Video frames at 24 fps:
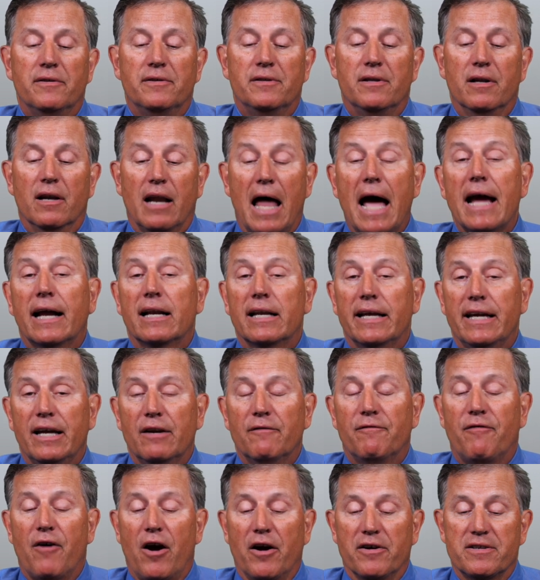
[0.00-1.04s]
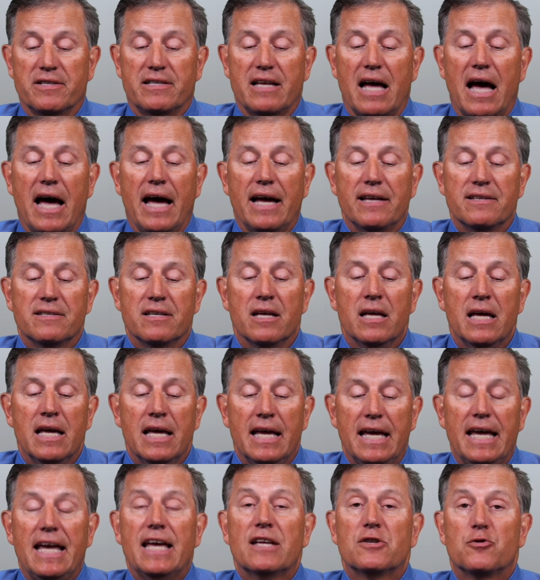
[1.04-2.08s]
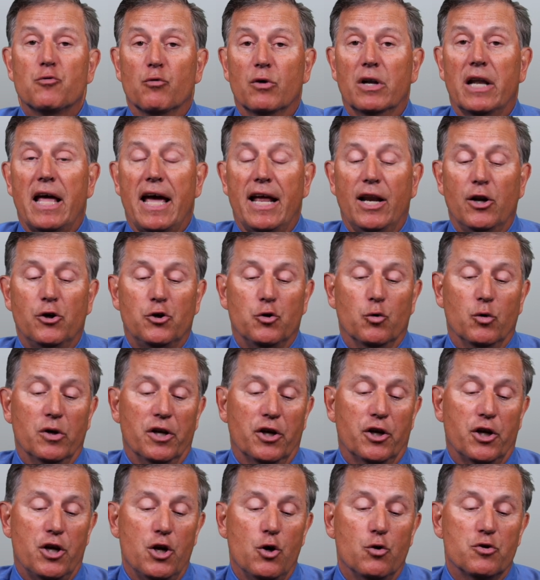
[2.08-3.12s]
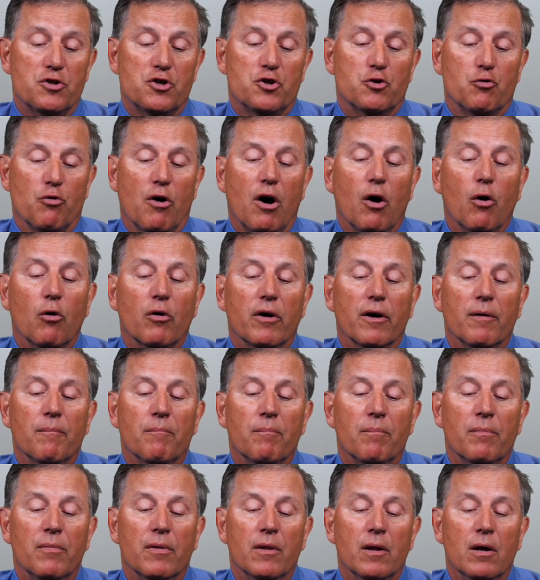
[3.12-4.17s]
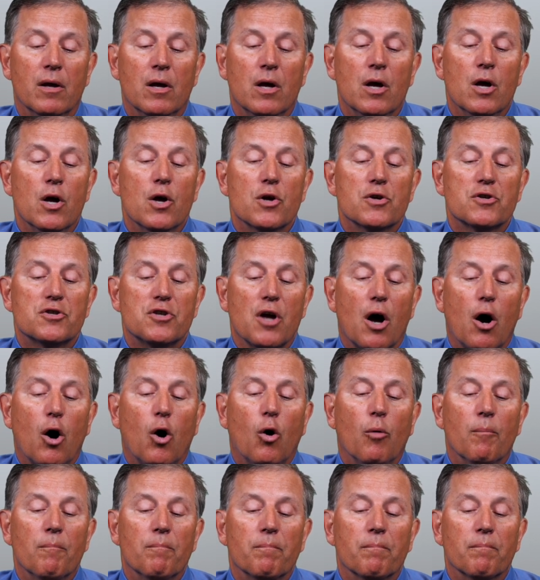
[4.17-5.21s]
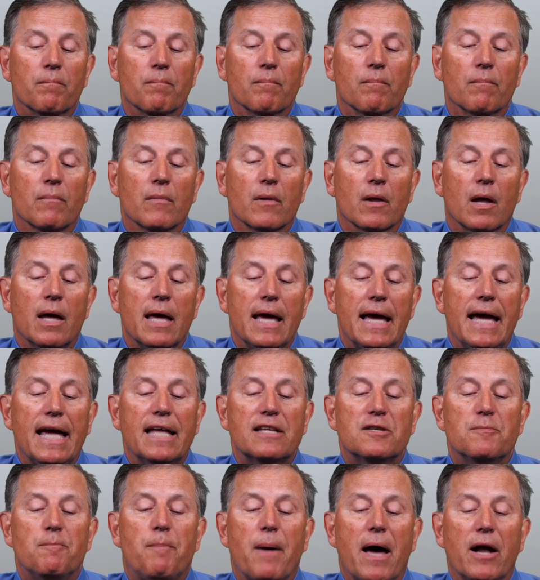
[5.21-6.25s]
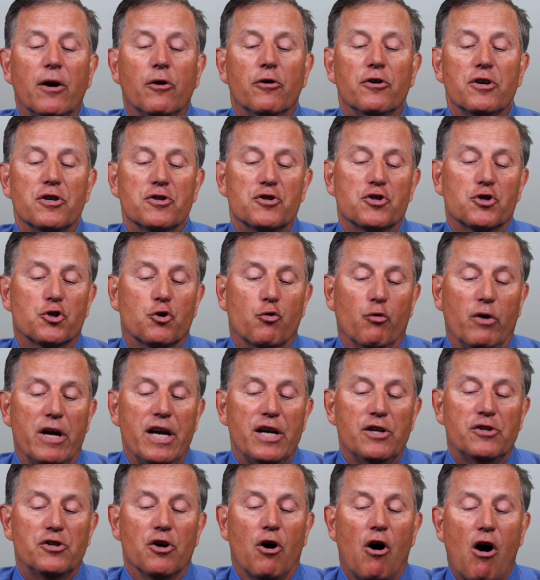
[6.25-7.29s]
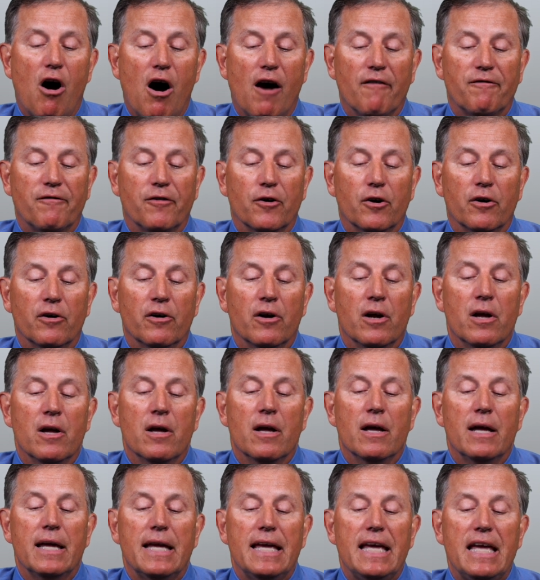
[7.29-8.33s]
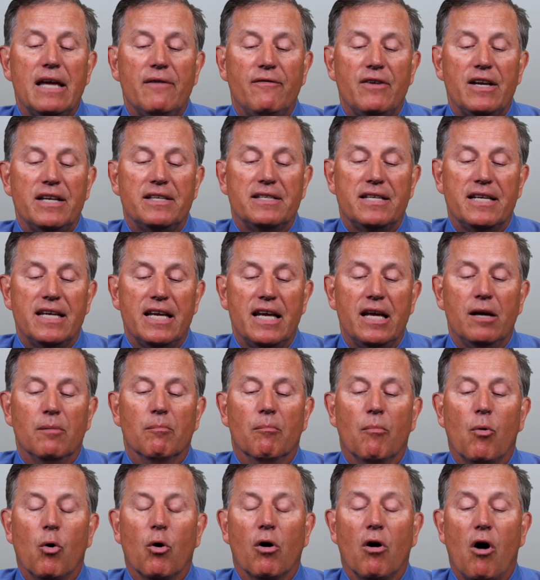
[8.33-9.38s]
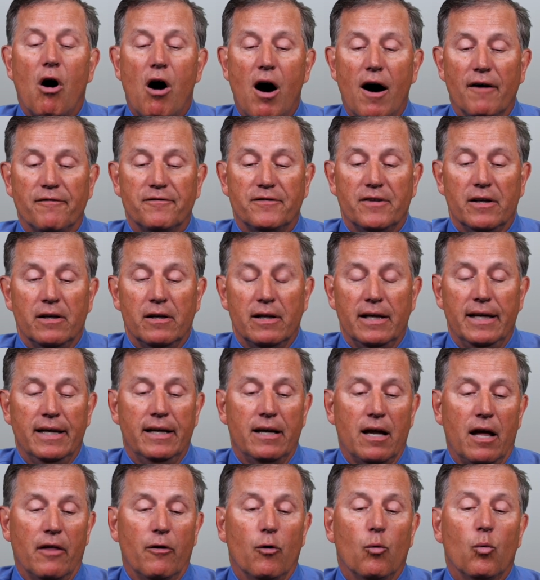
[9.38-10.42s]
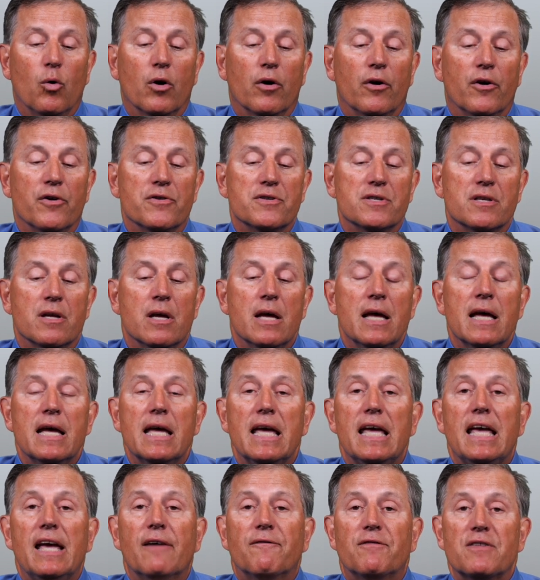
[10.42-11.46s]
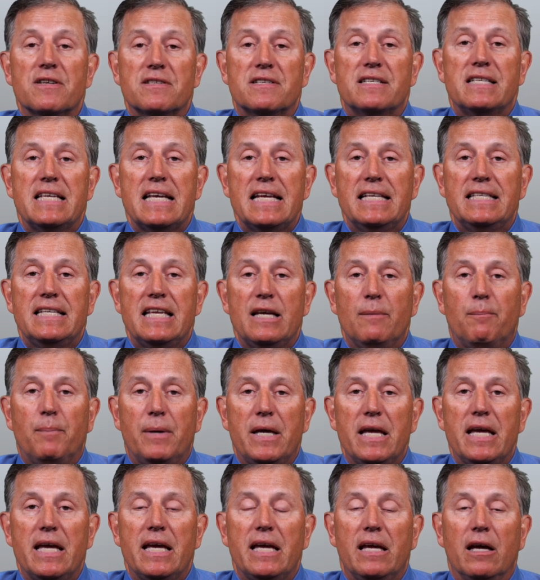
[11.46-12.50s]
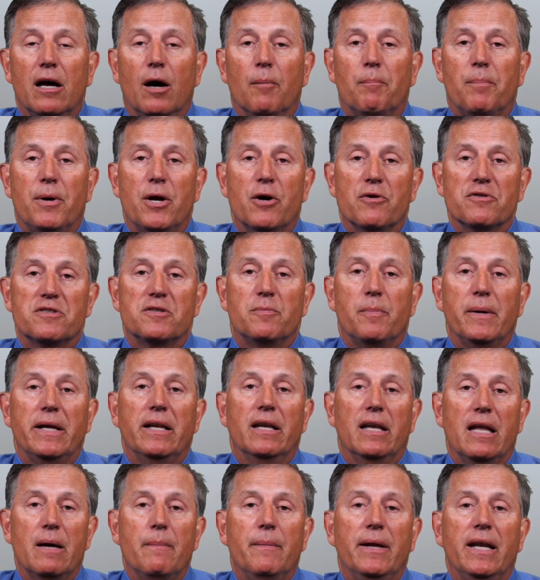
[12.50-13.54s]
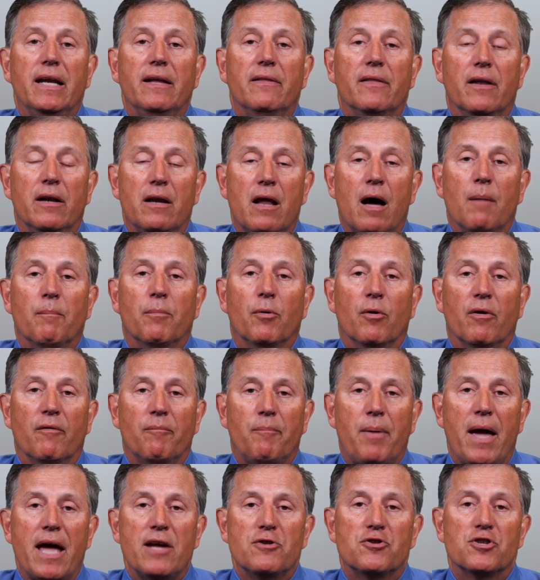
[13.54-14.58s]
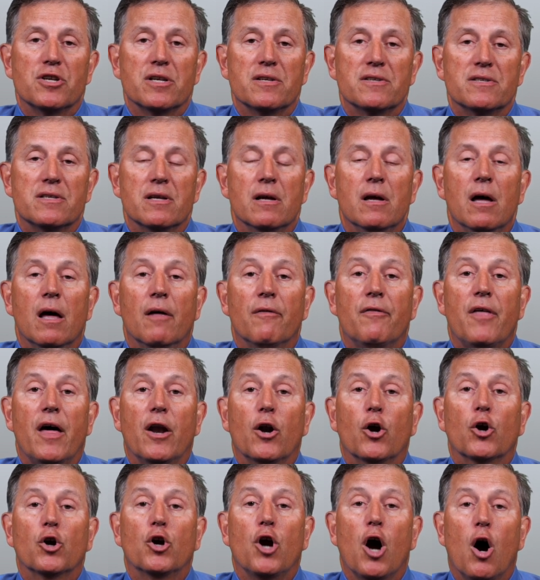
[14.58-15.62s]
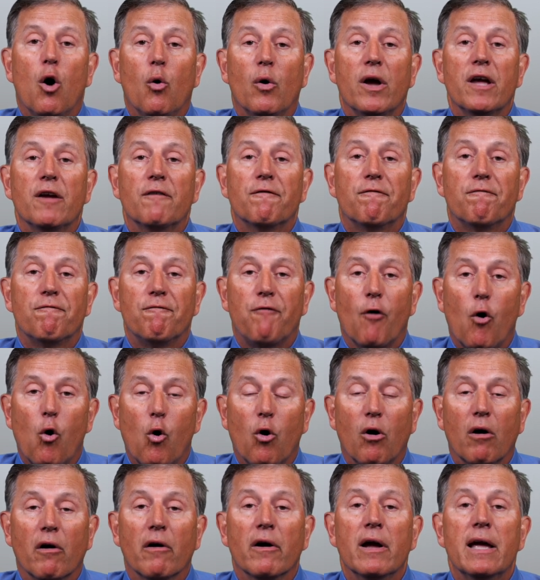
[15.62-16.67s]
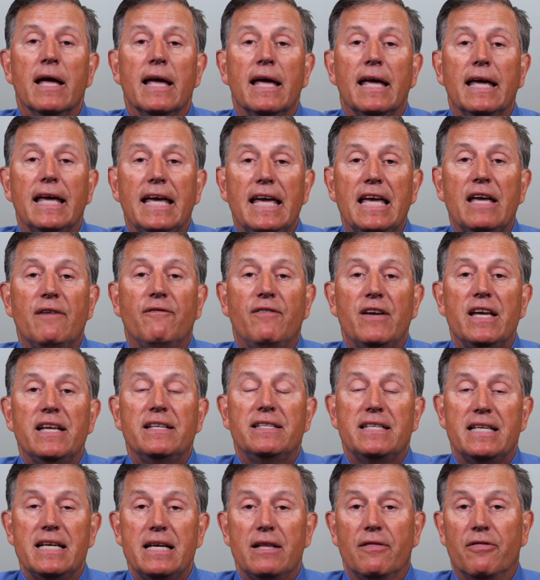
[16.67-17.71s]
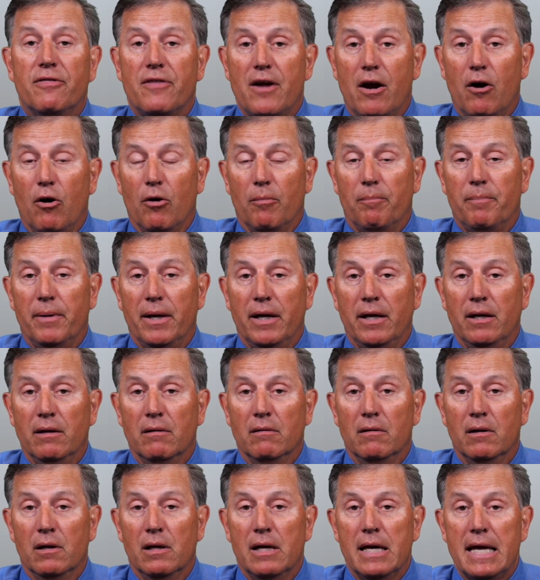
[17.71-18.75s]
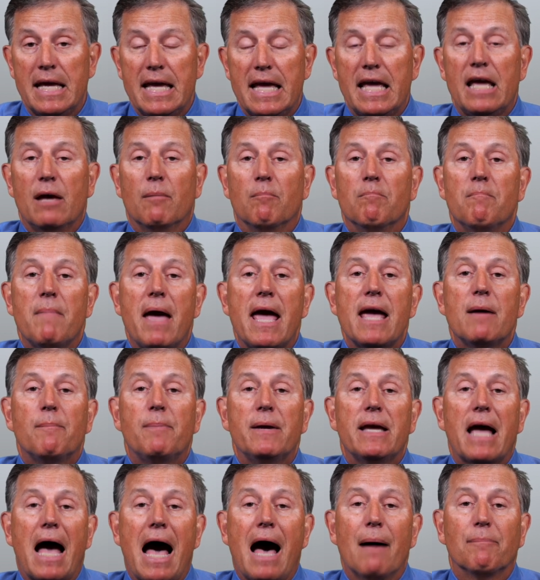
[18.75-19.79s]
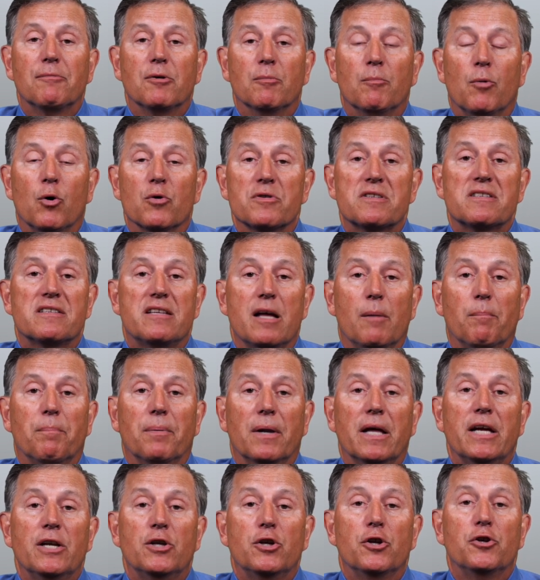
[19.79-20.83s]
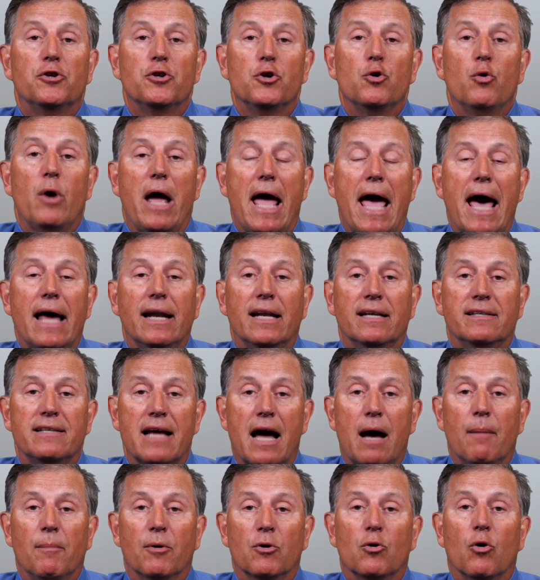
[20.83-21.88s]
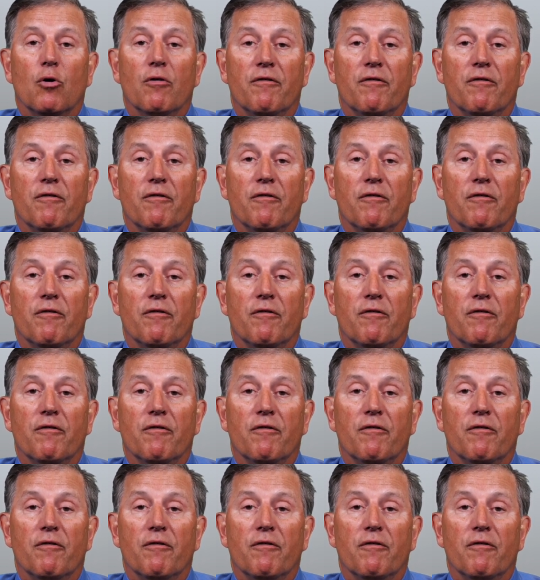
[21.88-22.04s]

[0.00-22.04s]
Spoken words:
likely infarct size, is related to an acute stroke. So it's better to screen to offer EVT more often. In other words, if the CTP appears to be limiting the number of patients that are going for EVT therapy, it may be optimal simply to do anatomical